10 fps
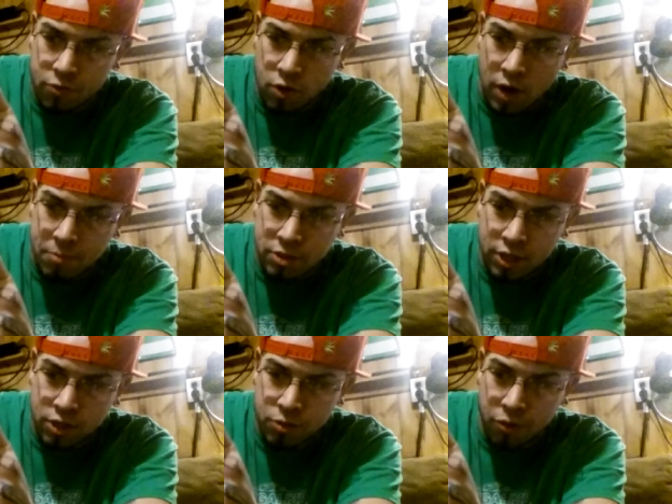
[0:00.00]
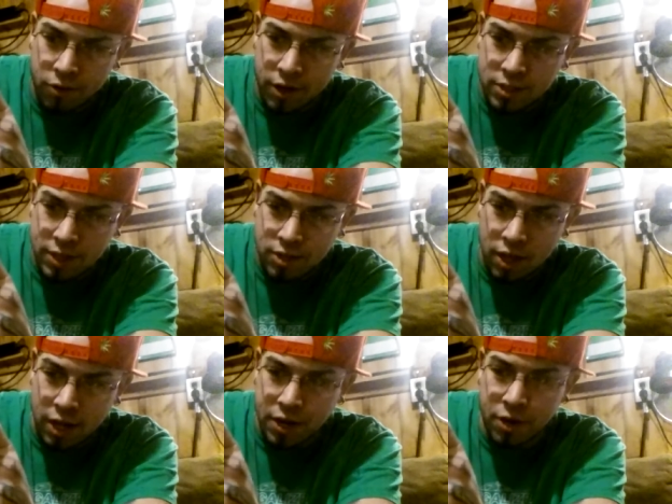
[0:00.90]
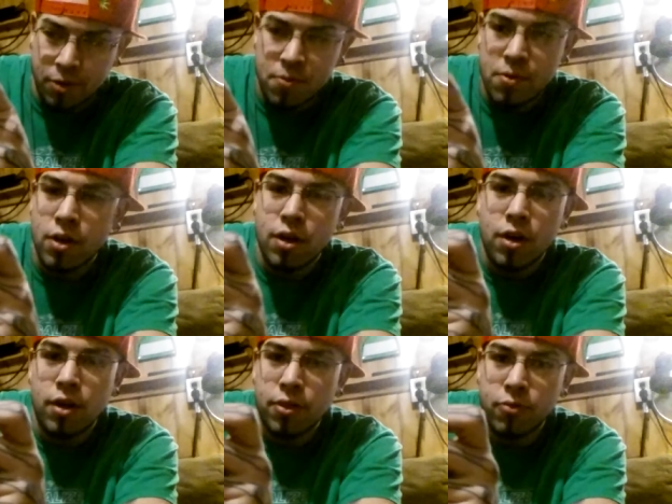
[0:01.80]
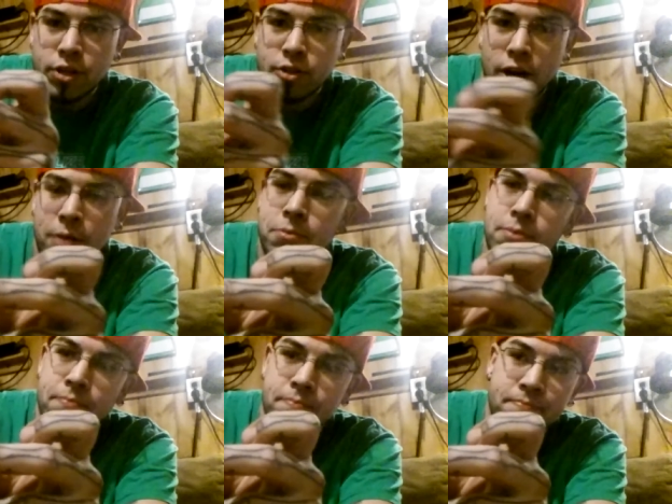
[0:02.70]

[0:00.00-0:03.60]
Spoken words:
so I'm just going to do 3 because that's all I do. 3 drops.